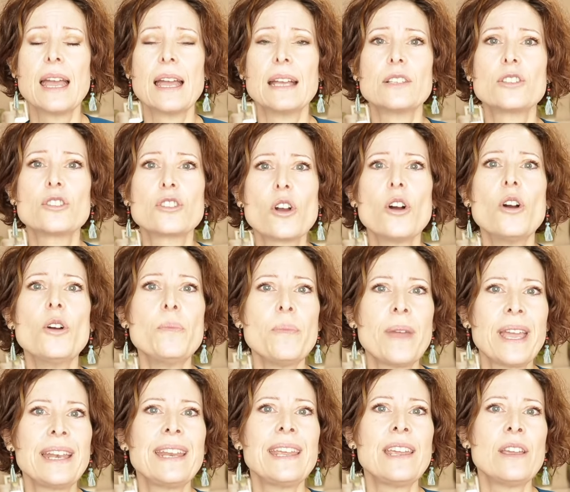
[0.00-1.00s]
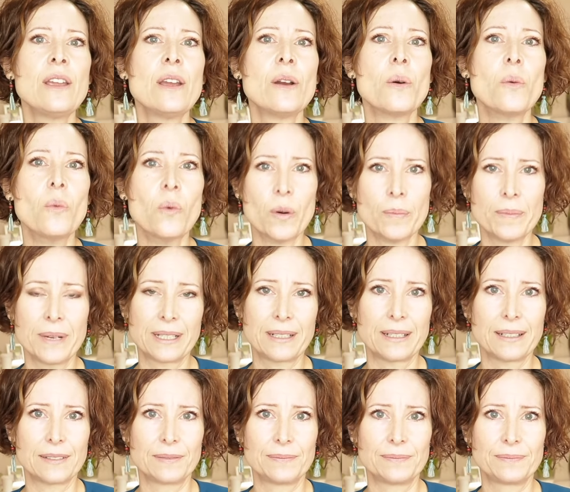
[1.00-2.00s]
So many
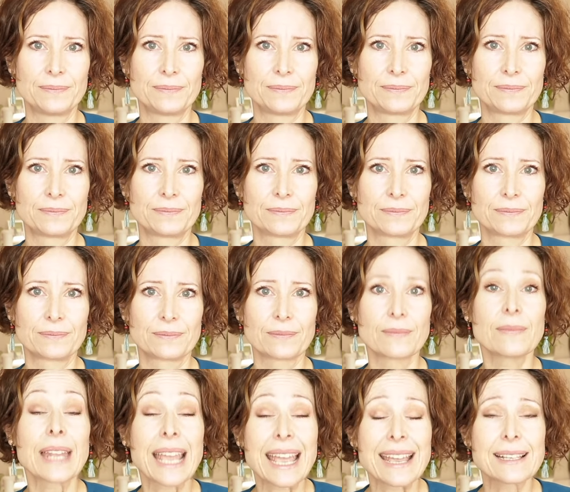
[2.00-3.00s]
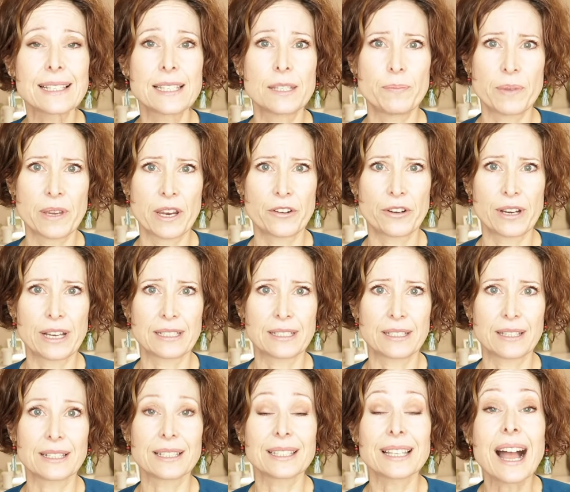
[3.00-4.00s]
women experience
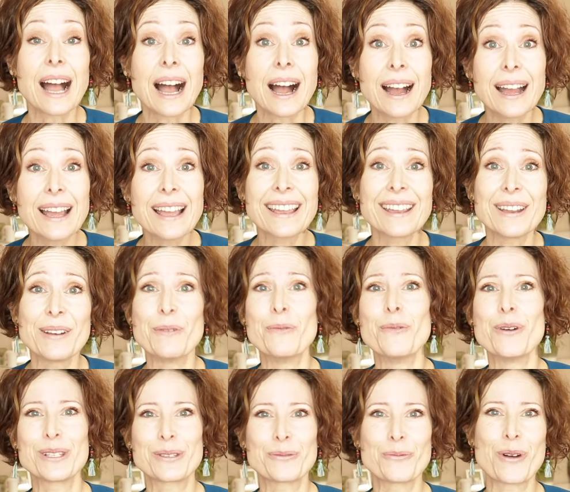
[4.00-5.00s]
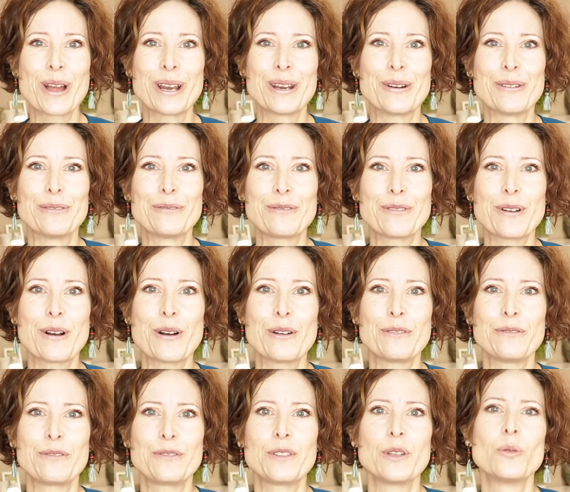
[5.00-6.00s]
this. I was one of
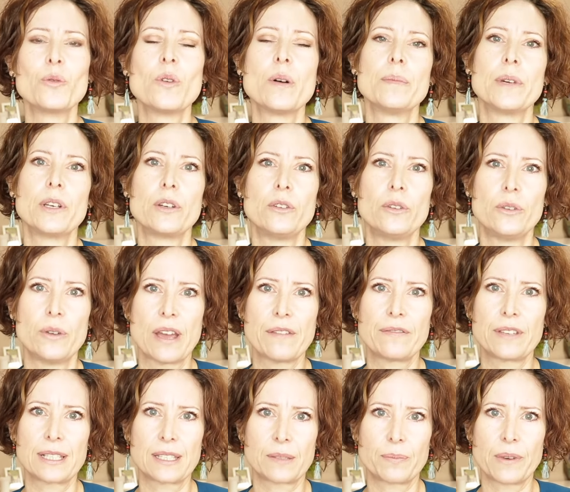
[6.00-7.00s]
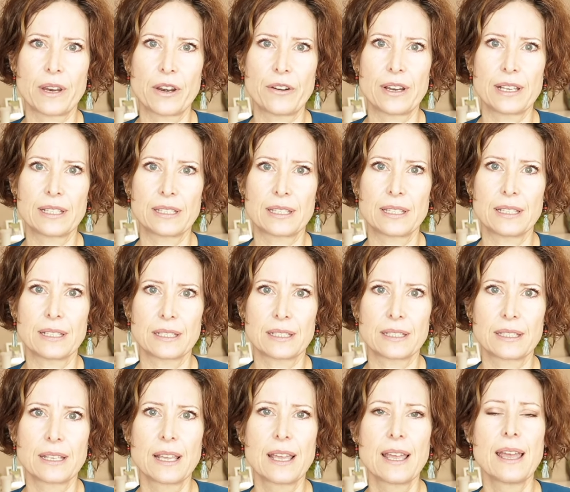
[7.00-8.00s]
the women who have experienced
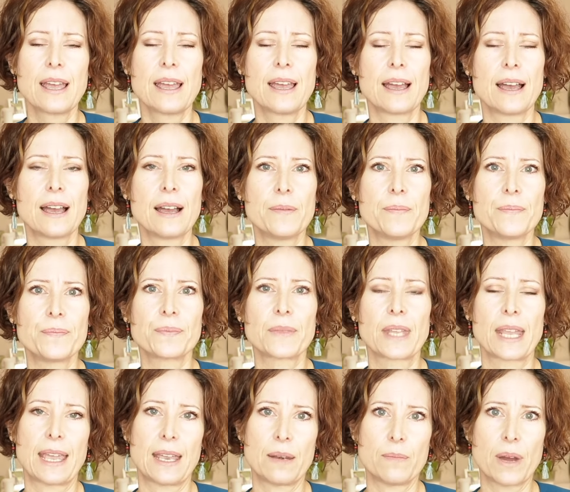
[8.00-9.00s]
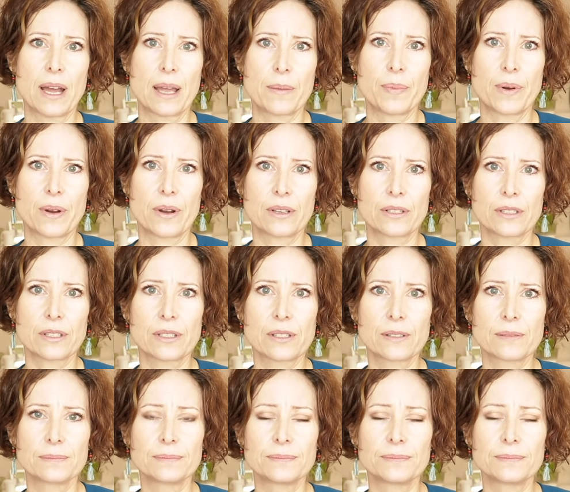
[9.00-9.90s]
this in my past.